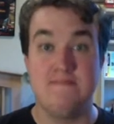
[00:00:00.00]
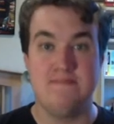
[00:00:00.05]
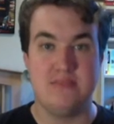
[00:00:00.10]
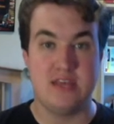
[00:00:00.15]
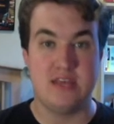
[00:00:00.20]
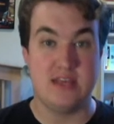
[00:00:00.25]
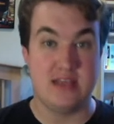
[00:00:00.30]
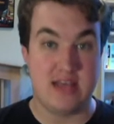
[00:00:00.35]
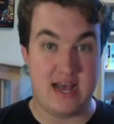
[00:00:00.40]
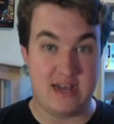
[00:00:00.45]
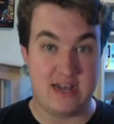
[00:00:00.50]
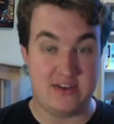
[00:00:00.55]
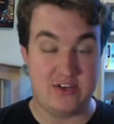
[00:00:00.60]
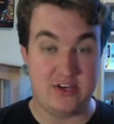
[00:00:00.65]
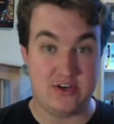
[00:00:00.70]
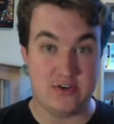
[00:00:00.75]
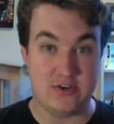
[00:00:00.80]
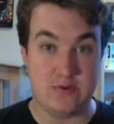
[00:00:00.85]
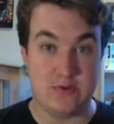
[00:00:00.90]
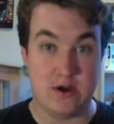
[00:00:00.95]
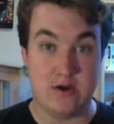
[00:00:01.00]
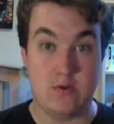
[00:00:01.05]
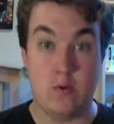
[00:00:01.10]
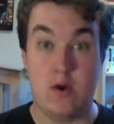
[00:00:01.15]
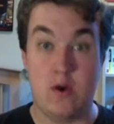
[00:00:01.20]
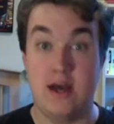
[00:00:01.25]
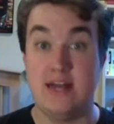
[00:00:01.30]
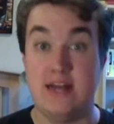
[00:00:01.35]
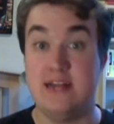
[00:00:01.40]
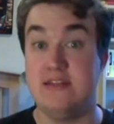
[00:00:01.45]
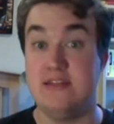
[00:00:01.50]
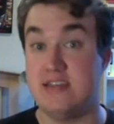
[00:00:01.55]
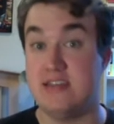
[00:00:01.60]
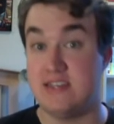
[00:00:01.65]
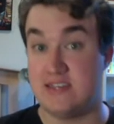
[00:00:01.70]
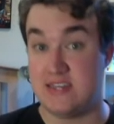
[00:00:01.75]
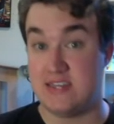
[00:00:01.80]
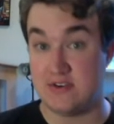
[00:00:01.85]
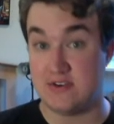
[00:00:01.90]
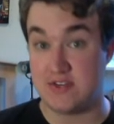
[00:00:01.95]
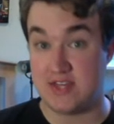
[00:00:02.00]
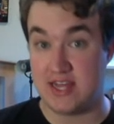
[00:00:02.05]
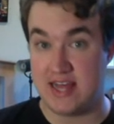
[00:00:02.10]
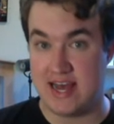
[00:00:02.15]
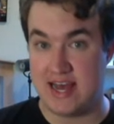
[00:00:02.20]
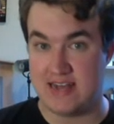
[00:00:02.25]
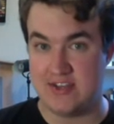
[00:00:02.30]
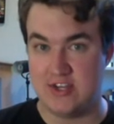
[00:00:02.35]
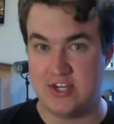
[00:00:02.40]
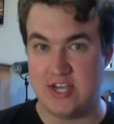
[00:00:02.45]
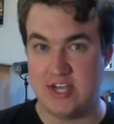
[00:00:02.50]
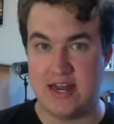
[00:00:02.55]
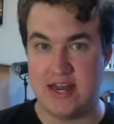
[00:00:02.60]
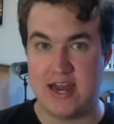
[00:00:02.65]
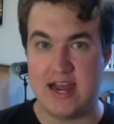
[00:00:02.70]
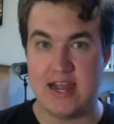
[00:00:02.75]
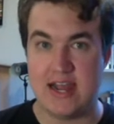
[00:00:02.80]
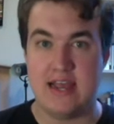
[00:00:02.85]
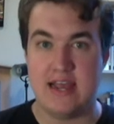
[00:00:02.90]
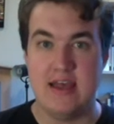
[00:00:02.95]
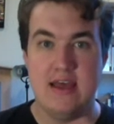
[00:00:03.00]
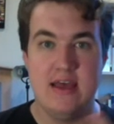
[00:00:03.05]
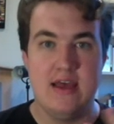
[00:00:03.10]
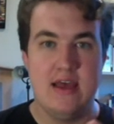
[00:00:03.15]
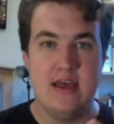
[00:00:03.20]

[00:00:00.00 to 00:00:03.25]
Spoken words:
then last year's Rogue One, and this year's The Last Jedi,